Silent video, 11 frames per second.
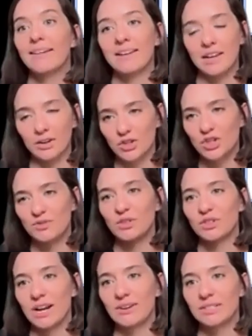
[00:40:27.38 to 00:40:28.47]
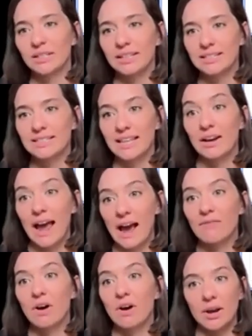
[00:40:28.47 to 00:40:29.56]
it'll just filter down to lists that
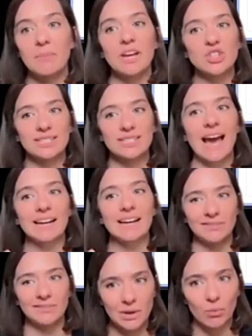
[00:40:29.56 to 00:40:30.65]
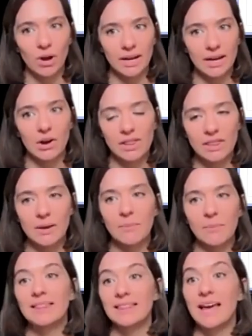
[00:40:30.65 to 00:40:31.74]
have automations actively running on them.
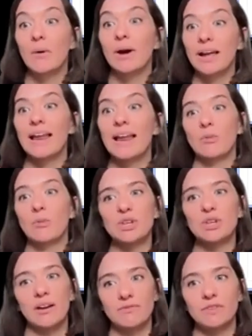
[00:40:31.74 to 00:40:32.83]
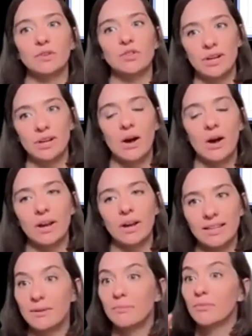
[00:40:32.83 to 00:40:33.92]
And in that way, that helps you kind of filter down.
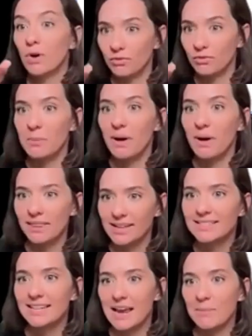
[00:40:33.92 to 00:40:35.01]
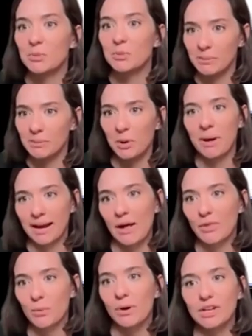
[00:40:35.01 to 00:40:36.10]
And then hopefully by the list name, you'd be able to pick
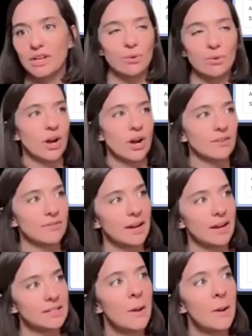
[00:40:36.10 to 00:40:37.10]
out the one that you were trying to find.